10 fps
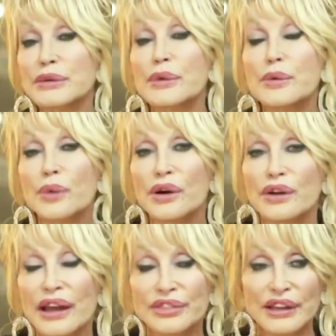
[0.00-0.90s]
She says,
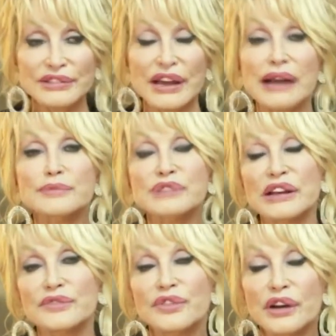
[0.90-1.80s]
quote, he's not
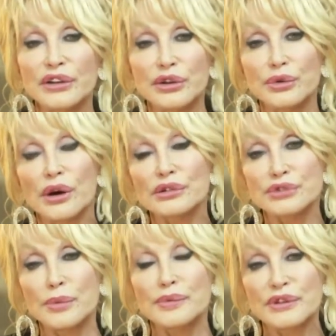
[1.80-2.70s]
necessarily one of the biggest
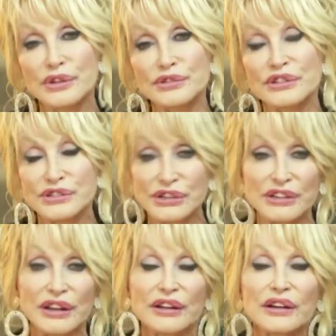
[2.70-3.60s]
fans of my music.
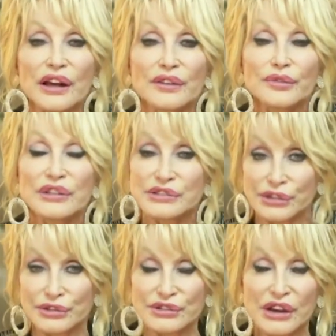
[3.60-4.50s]
He's proud of me,
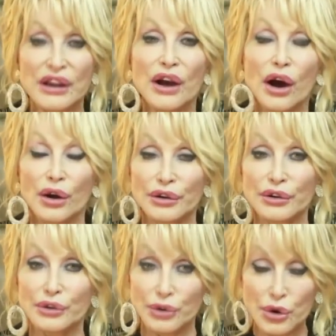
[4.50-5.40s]
and he loves
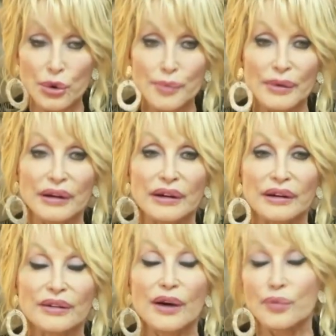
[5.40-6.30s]
that I love
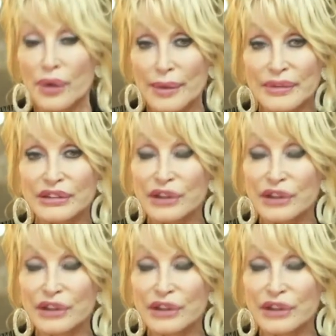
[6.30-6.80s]
what I do.